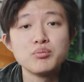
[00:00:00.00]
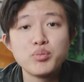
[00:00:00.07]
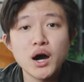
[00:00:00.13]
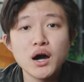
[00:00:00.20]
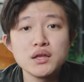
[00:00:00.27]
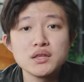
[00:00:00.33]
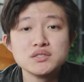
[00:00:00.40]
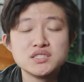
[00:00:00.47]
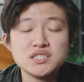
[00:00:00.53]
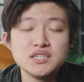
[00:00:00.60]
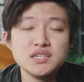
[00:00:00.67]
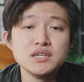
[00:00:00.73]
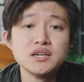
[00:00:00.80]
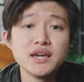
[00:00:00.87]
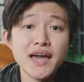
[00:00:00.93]
but
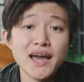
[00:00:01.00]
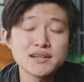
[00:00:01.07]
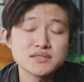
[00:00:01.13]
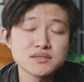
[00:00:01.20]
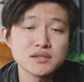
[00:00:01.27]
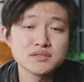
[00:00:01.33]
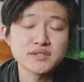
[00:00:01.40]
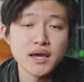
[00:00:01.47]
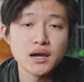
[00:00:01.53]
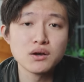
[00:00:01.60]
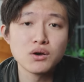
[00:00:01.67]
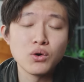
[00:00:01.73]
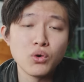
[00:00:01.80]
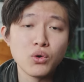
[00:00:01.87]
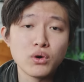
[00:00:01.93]
the Excellence
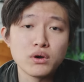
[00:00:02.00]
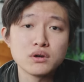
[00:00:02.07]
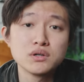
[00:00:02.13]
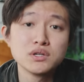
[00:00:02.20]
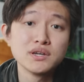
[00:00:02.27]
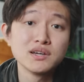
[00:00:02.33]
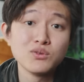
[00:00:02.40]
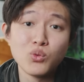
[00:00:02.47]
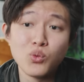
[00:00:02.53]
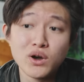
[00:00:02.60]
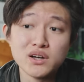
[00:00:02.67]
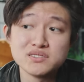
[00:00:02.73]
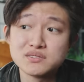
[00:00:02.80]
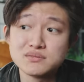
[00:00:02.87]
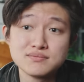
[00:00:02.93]
Encore
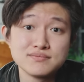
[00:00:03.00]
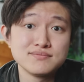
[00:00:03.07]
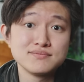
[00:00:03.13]
was